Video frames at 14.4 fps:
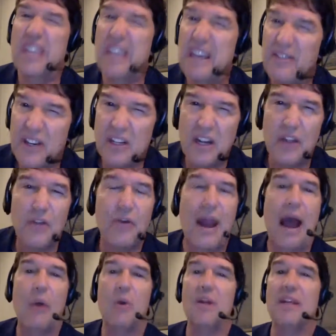Just give it
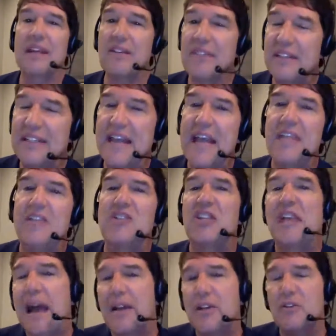another hour, give it a
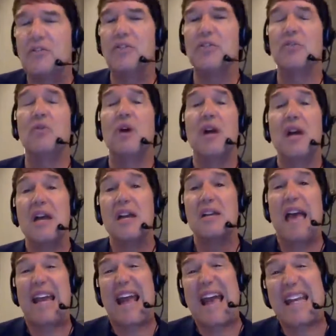day, see how you do.
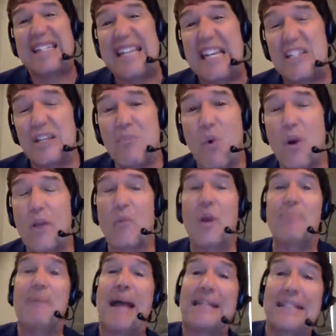And I had a decent
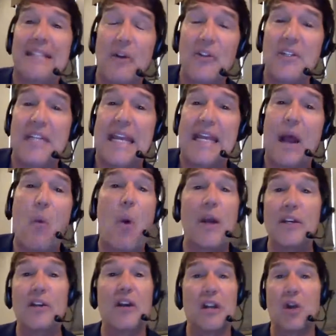morning, went back to tell the
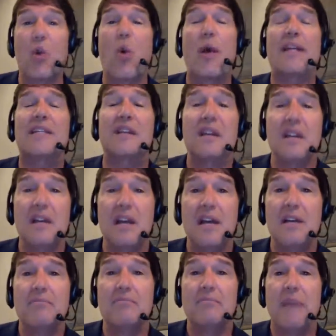dean I wasn't going to quit,
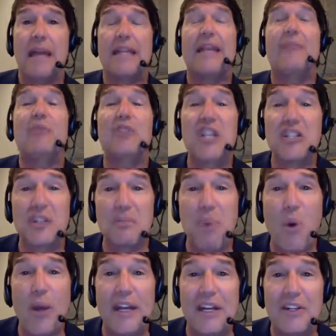and he was
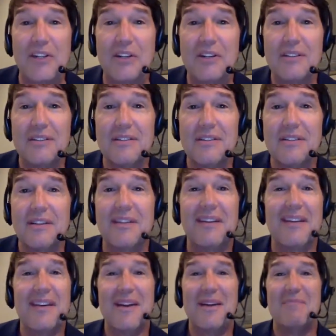disappointed.
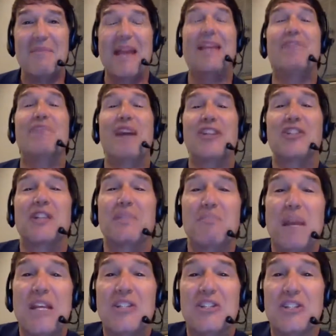Mm. May he
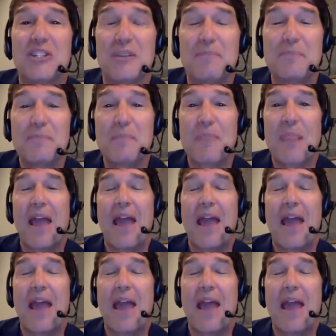rest in pieces.